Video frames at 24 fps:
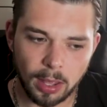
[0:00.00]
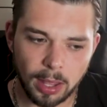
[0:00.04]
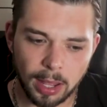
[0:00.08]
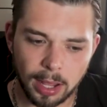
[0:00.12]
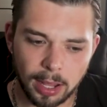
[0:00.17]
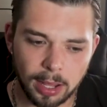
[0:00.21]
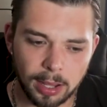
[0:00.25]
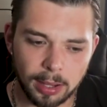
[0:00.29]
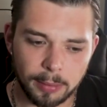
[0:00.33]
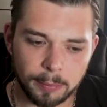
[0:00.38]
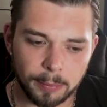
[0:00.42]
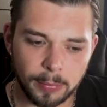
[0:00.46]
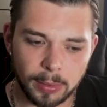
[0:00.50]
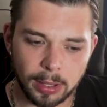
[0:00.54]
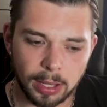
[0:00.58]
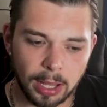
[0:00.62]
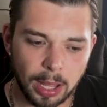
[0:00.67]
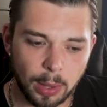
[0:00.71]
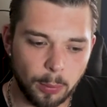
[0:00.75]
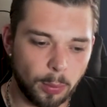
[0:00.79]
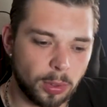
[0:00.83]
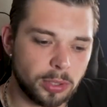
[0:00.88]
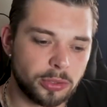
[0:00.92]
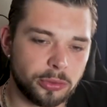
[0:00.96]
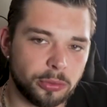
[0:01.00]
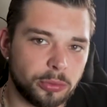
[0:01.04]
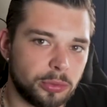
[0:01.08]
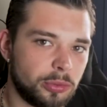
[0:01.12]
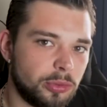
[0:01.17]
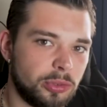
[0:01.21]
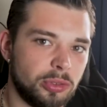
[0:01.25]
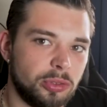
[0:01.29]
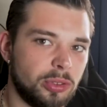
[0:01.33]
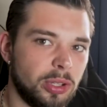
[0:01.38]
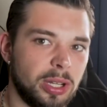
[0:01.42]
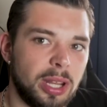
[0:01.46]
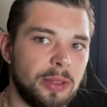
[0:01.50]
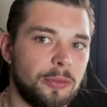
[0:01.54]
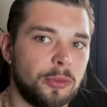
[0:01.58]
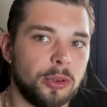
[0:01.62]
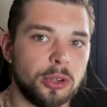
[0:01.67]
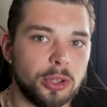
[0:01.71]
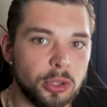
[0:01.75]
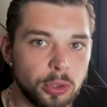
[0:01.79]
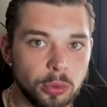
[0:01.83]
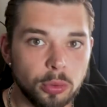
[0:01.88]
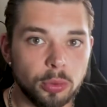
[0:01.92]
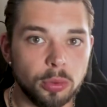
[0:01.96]
I want to
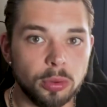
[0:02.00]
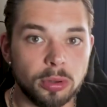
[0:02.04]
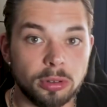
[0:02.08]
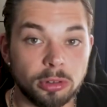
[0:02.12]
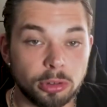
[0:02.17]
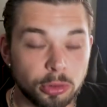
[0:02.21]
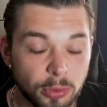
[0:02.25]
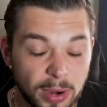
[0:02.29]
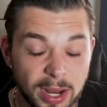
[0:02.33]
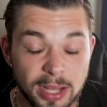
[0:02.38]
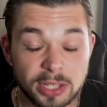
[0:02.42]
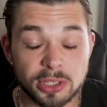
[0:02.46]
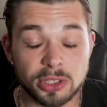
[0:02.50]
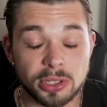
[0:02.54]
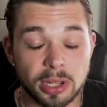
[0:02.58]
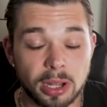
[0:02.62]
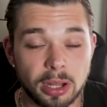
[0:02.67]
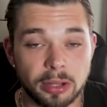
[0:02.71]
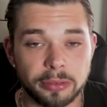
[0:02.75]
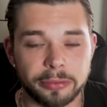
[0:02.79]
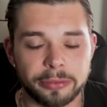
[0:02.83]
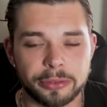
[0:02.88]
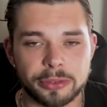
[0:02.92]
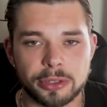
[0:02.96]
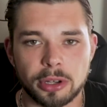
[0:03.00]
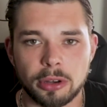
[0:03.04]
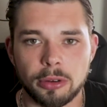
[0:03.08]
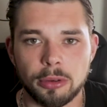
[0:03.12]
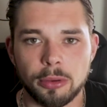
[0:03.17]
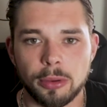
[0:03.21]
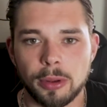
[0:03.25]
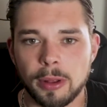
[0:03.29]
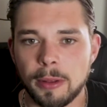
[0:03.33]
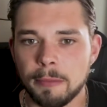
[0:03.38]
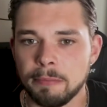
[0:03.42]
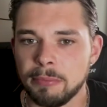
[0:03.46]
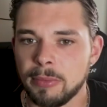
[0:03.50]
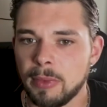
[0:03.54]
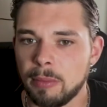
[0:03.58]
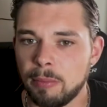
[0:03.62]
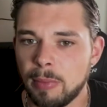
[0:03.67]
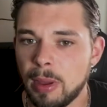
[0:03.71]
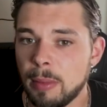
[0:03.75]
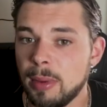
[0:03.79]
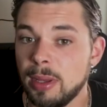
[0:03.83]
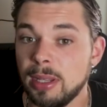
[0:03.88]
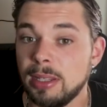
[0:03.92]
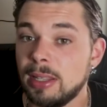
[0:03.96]
deliver you great stuff, so
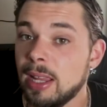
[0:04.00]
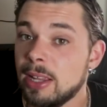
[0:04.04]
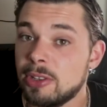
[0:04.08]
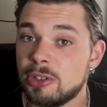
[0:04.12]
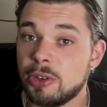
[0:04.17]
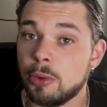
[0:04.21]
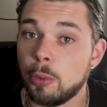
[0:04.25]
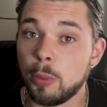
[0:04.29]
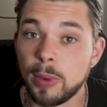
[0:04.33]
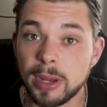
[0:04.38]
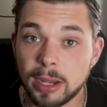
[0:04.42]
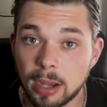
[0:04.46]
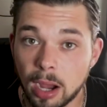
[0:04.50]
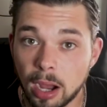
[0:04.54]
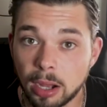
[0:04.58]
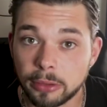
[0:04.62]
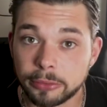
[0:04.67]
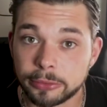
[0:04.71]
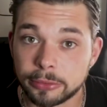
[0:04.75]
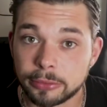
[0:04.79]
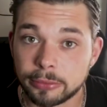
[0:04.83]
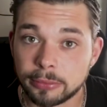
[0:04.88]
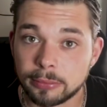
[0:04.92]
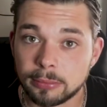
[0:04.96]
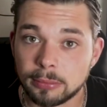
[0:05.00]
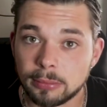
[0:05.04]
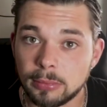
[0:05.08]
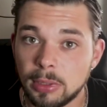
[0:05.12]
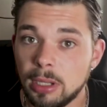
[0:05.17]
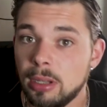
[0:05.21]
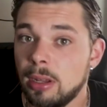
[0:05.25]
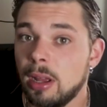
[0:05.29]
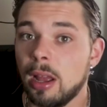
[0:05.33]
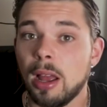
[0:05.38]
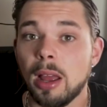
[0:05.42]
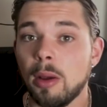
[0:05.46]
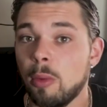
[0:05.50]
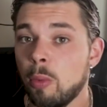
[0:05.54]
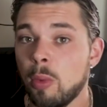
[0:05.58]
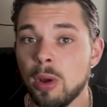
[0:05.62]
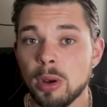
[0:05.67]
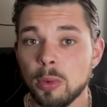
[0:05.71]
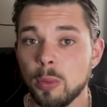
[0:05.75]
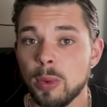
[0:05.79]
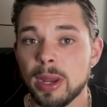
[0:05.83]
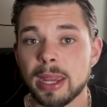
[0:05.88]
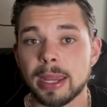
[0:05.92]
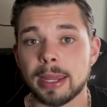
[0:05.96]
maybe that's a week off.
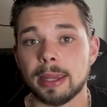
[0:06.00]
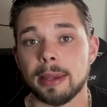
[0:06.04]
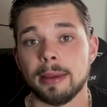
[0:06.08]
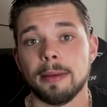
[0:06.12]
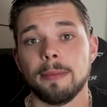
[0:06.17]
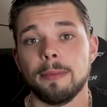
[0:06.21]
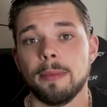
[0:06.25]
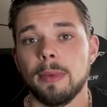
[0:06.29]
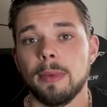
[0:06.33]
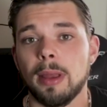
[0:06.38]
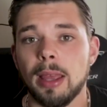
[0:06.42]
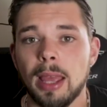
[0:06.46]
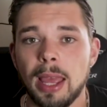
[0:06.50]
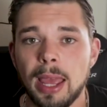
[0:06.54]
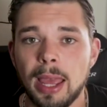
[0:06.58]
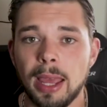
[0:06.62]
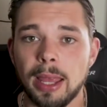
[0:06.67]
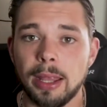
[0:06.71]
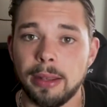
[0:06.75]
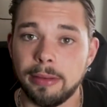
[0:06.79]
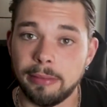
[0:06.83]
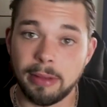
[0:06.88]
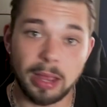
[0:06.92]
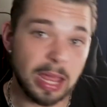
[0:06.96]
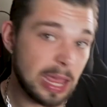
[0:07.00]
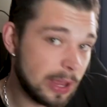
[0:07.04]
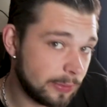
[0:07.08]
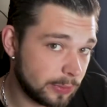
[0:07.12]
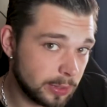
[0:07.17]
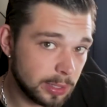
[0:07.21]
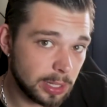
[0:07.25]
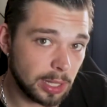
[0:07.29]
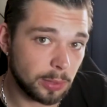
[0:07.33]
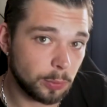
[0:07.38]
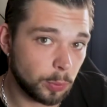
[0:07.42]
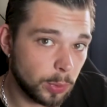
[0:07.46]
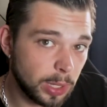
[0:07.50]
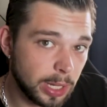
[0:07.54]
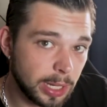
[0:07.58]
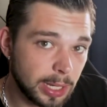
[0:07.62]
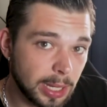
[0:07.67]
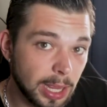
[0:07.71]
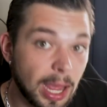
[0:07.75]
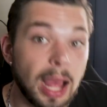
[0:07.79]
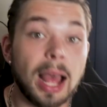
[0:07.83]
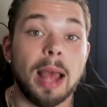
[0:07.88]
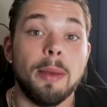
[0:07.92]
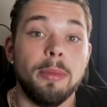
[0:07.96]
1 week, and after that
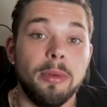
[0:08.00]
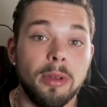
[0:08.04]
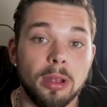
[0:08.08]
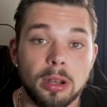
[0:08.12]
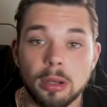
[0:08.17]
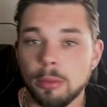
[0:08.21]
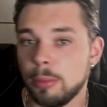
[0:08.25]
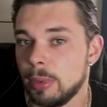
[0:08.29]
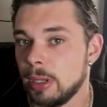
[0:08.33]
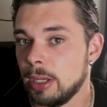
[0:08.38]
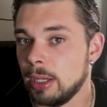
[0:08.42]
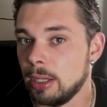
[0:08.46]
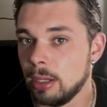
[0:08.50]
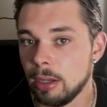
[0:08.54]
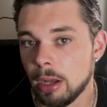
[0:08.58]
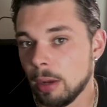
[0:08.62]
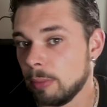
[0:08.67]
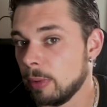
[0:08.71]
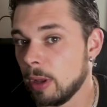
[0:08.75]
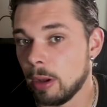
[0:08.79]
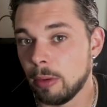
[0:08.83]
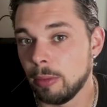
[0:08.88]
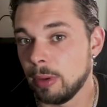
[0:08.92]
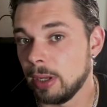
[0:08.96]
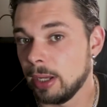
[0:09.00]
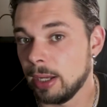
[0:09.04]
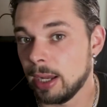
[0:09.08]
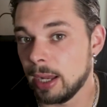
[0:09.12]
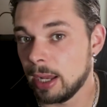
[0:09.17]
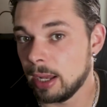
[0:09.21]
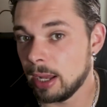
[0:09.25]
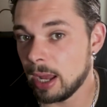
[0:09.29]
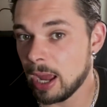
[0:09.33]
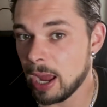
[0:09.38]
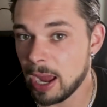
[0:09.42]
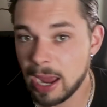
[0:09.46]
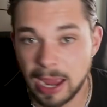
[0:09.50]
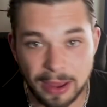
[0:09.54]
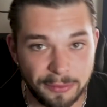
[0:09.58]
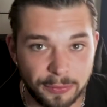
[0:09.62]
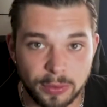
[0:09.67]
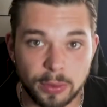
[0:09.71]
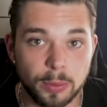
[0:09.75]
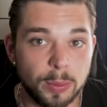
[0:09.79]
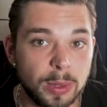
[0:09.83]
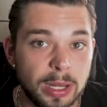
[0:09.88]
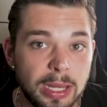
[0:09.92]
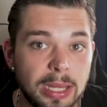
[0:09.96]
week I'm gonna be uploading
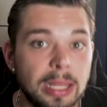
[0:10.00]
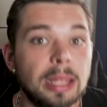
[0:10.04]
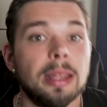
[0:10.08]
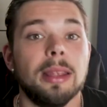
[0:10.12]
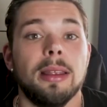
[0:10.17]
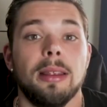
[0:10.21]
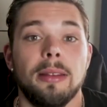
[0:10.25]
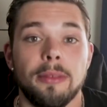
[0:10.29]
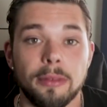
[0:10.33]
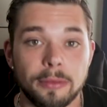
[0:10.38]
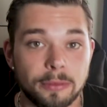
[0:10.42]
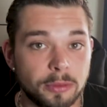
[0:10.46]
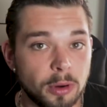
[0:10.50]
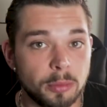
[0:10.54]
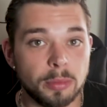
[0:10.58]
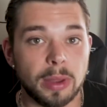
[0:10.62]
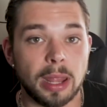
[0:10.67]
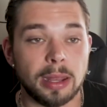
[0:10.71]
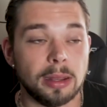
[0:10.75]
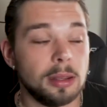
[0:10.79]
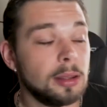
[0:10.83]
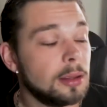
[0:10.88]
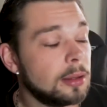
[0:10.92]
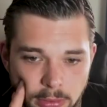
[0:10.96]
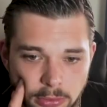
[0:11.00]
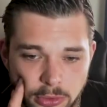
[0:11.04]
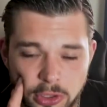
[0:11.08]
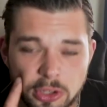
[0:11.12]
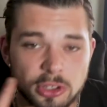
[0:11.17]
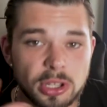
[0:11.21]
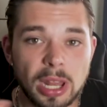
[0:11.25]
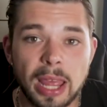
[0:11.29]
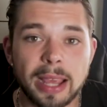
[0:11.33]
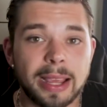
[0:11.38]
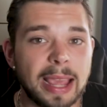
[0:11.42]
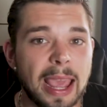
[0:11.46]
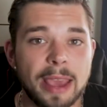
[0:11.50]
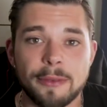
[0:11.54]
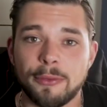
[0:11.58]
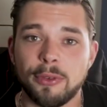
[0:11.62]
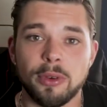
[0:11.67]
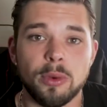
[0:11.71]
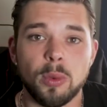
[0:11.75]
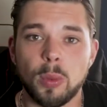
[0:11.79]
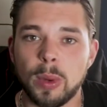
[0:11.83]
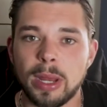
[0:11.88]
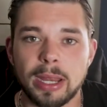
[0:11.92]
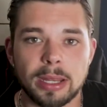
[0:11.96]
every week from that, just like
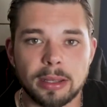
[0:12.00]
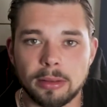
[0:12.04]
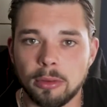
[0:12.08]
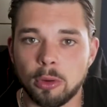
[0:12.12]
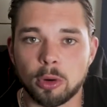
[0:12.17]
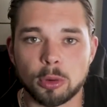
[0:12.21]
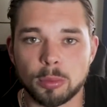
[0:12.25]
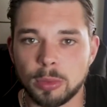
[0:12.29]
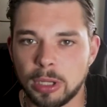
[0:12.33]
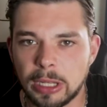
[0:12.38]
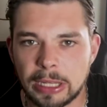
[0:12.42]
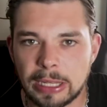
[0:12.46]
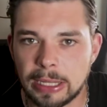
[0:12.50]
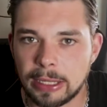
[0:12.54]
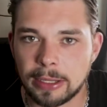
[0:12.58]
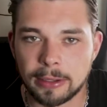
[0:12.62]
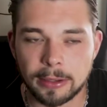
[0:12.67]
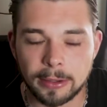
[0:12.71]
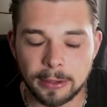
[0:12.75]
every week normally.